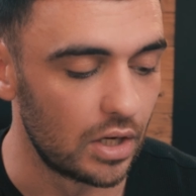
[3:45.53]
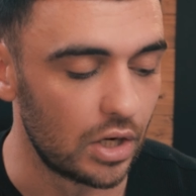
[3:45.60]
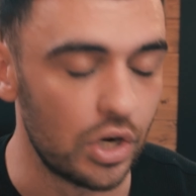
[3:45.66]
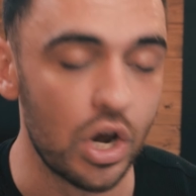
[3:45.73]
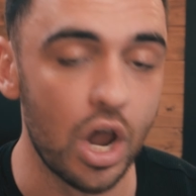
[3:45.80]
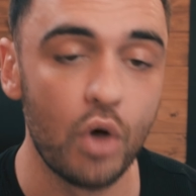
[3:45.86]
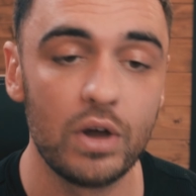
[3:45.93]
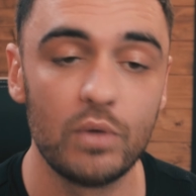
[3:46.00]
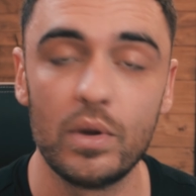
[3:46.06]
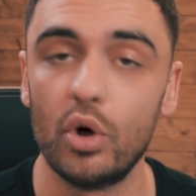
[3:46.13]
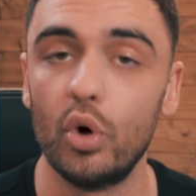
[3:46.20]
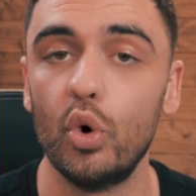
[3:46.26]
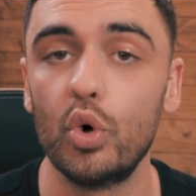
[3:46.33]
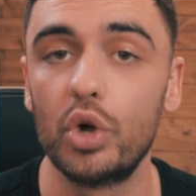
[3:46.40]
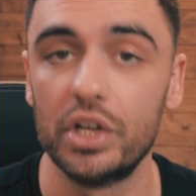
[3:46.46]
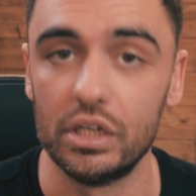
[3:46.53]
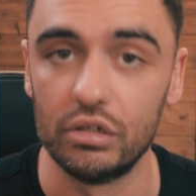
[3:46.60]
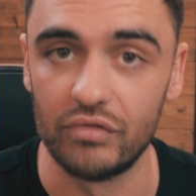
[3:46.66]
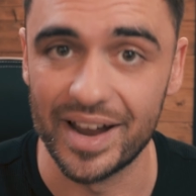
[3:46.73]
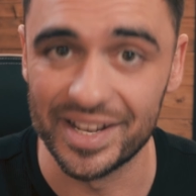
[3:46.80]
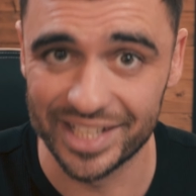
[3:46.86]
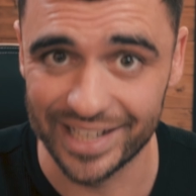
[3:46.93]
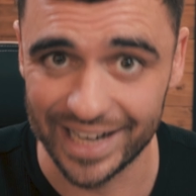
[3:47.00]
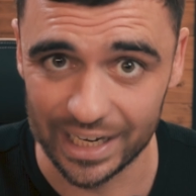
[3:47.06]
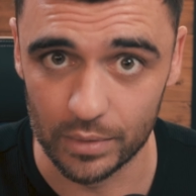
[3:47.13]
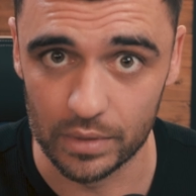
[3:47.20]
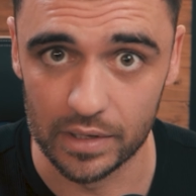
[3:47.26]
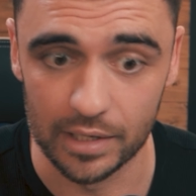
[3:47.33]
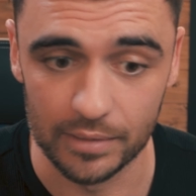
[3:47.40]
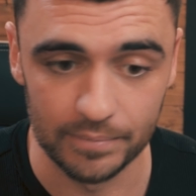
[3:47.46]
knowing we're all going to resonate
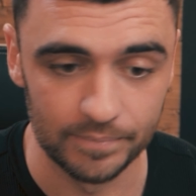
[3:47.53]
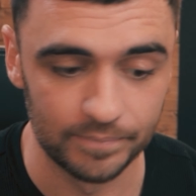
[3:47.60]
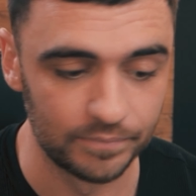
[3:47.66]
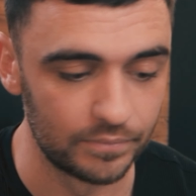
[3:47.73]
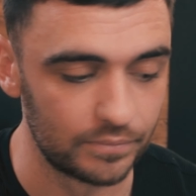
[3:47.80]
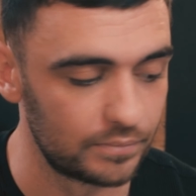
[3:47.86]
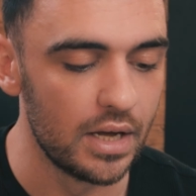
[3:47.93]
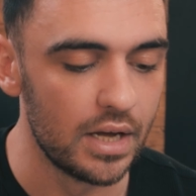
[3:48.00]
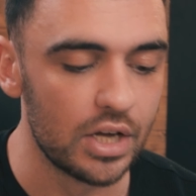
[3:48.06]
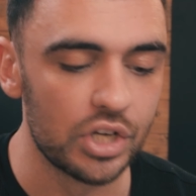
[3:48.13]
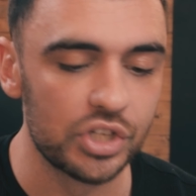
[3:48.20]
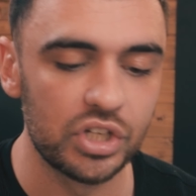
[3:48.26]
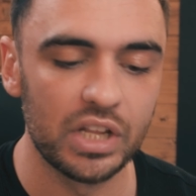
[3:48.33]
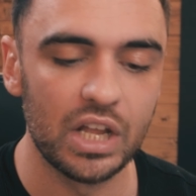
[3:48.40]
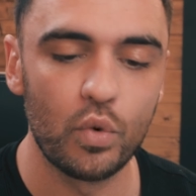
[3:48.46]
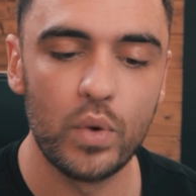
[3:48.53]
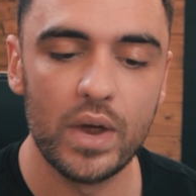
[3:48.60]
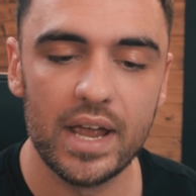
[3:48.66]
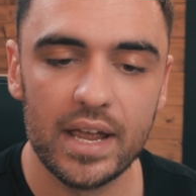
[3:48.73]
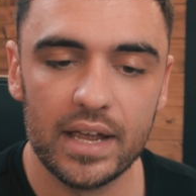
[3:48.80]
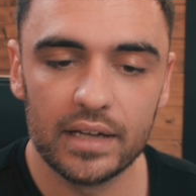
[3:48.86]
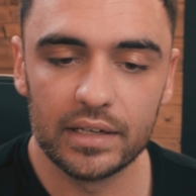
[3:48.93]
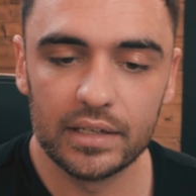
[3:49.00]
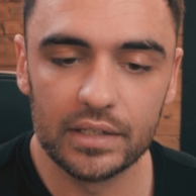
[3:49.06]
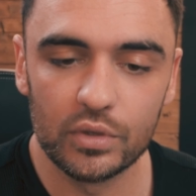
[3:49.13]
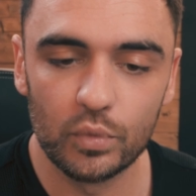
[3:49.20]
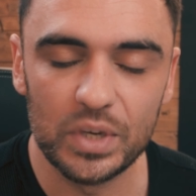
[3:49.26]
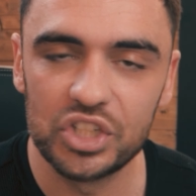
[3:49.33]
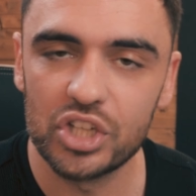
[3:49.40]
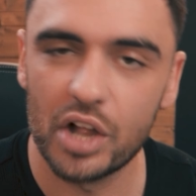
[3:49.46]
with it, so that we're
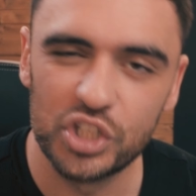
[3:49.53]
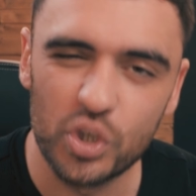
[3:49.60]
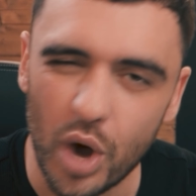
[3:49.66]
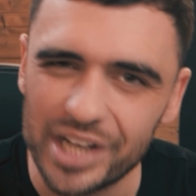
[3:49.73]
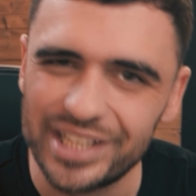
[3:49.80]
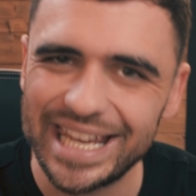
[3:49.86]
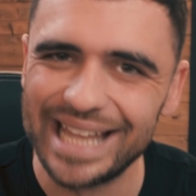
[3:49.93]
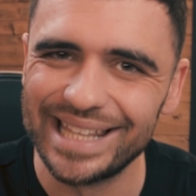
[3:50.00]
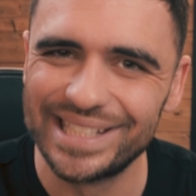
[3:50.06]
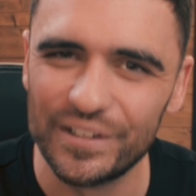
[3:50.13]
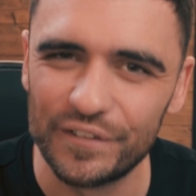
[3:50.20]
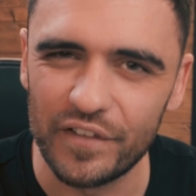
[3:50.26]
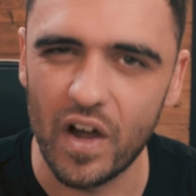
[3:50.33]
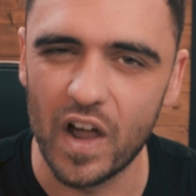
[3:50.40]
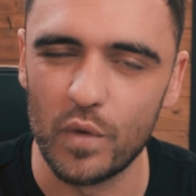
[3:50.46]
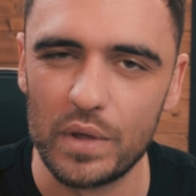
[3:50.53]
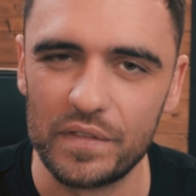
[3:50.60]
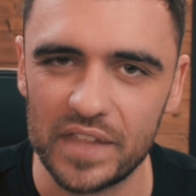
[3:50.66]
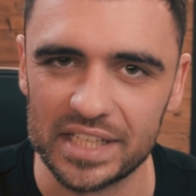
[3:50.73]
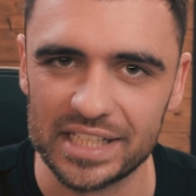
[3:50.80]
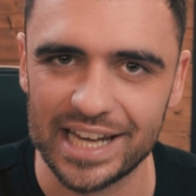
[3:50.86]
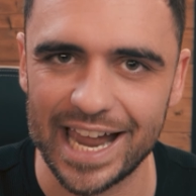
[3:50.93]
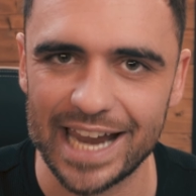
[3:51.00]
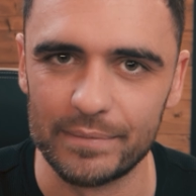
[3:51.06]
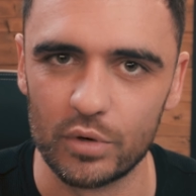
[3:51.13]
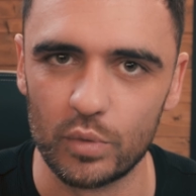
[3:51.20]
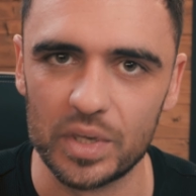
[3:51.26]
we start to identify with this label.